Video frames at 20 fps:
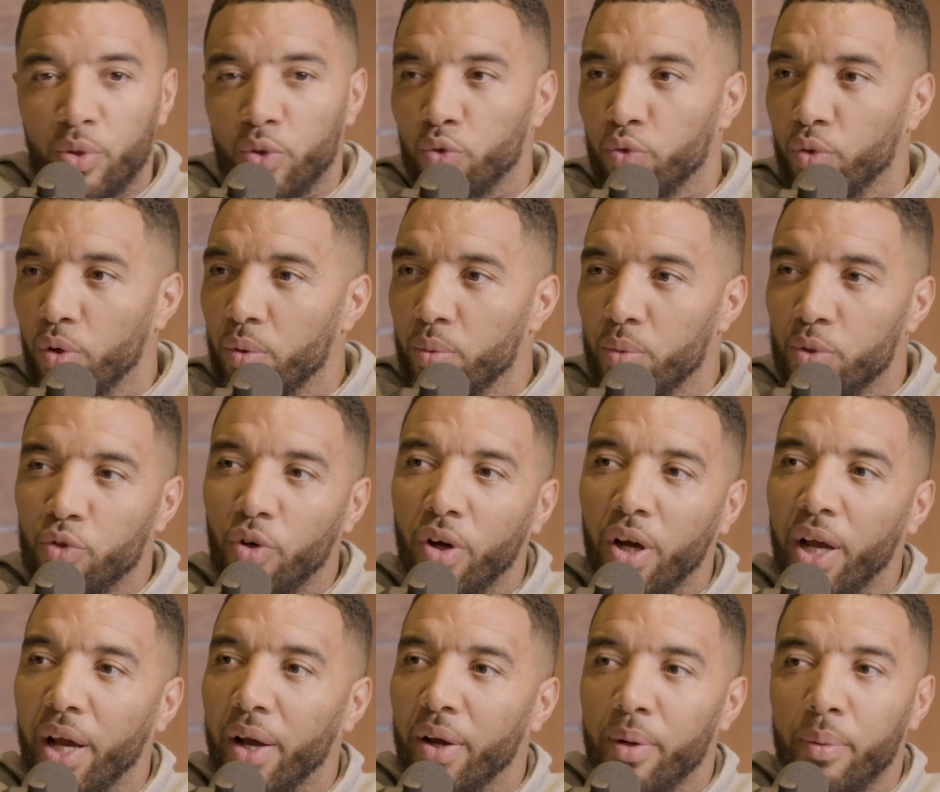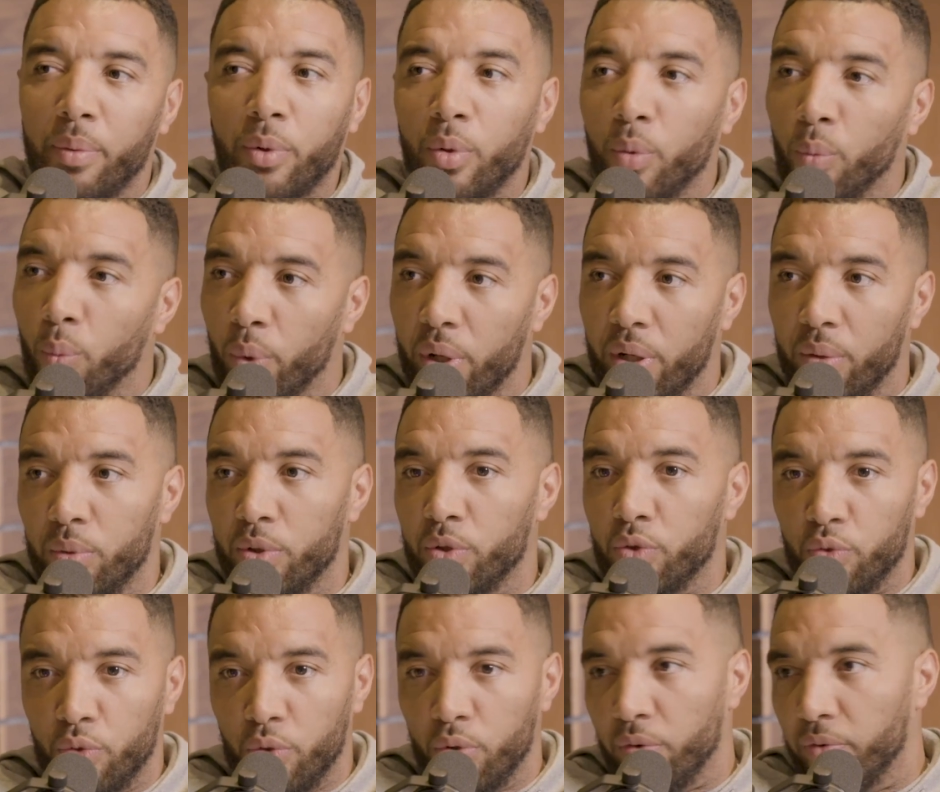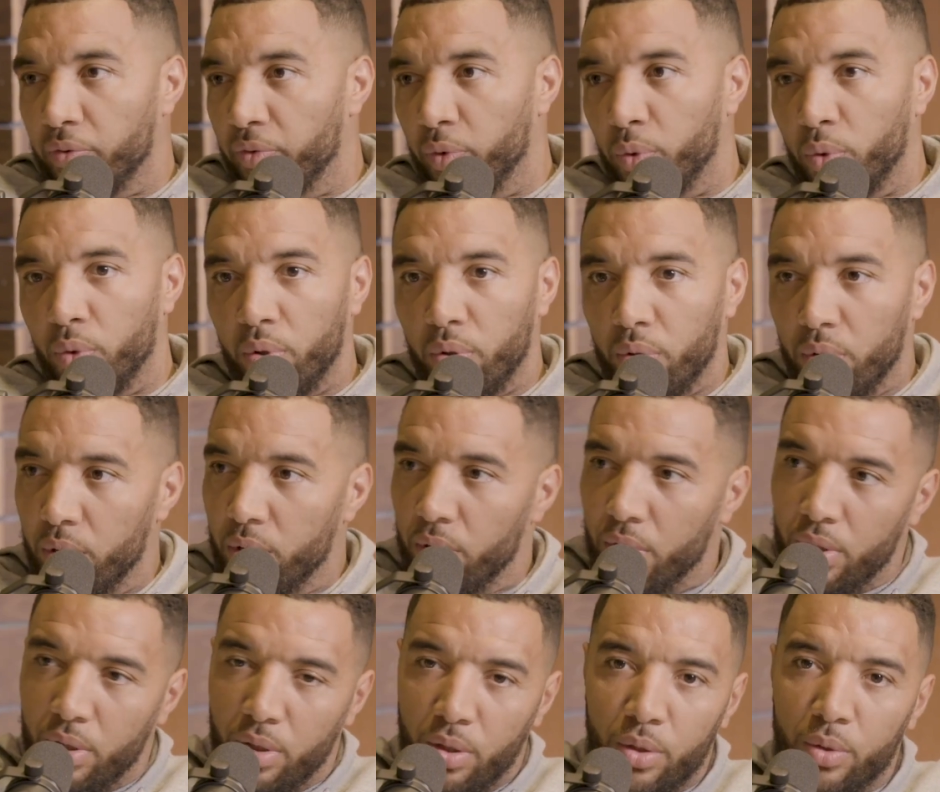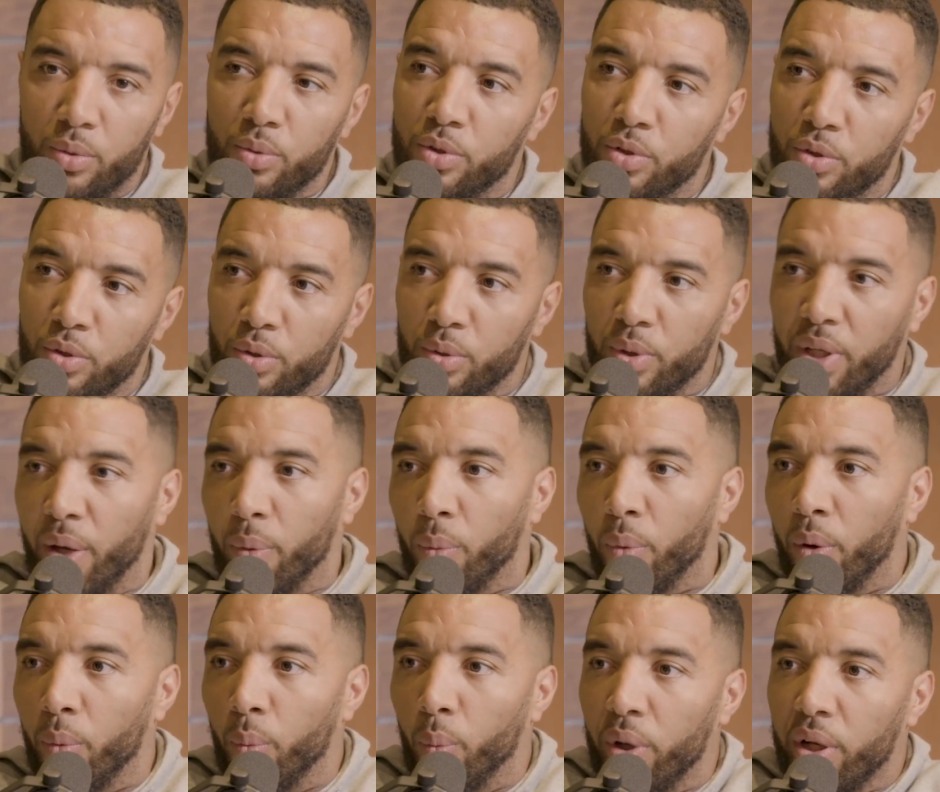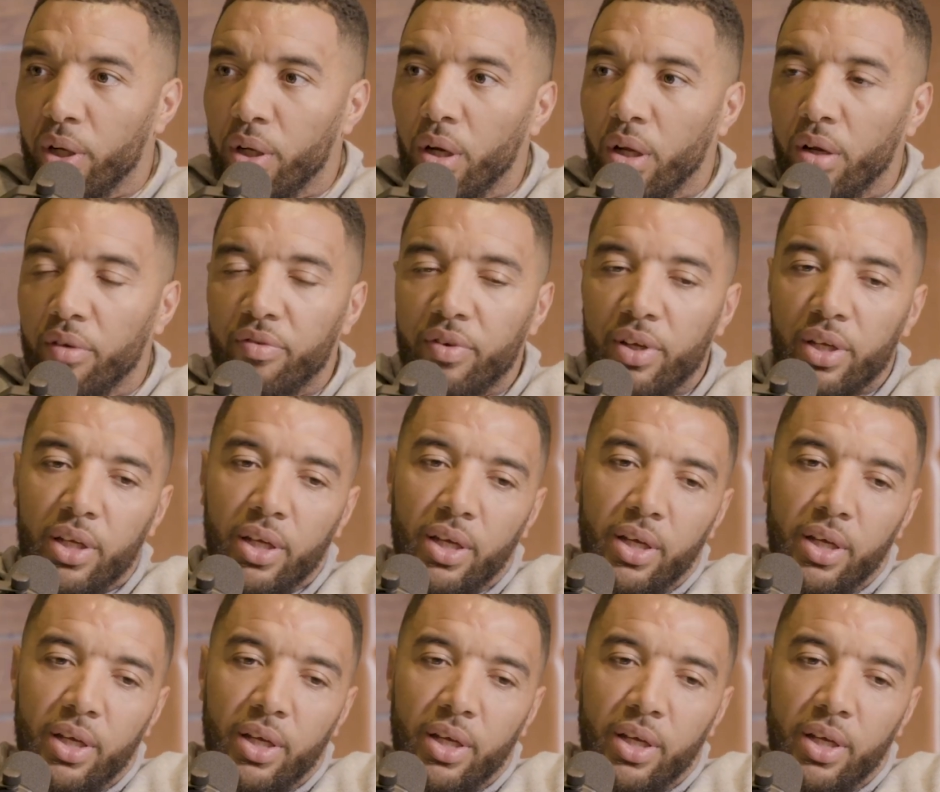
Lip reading: We'd dry out and we couldn't win. We'd draw 4, lose 2, get 1 win kind of thing.